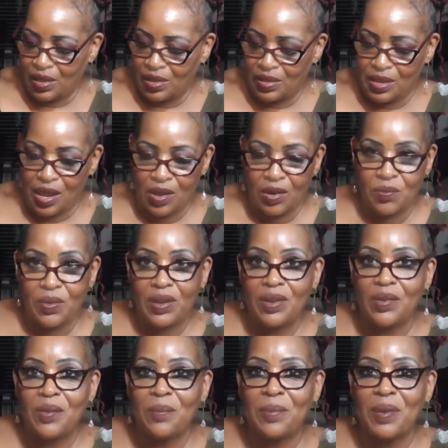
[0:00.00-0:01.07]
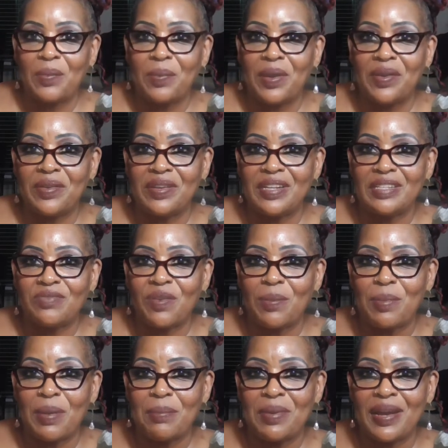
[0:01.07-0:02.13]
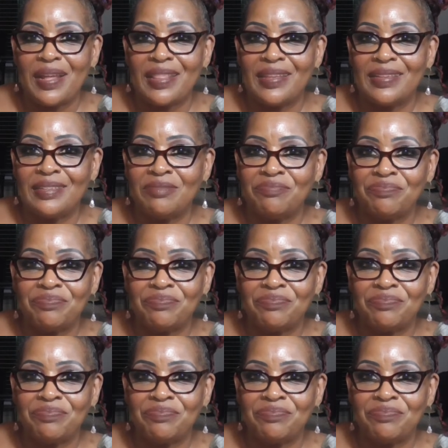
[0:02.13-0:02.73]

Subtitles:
y'all already know my wilderness from my mother.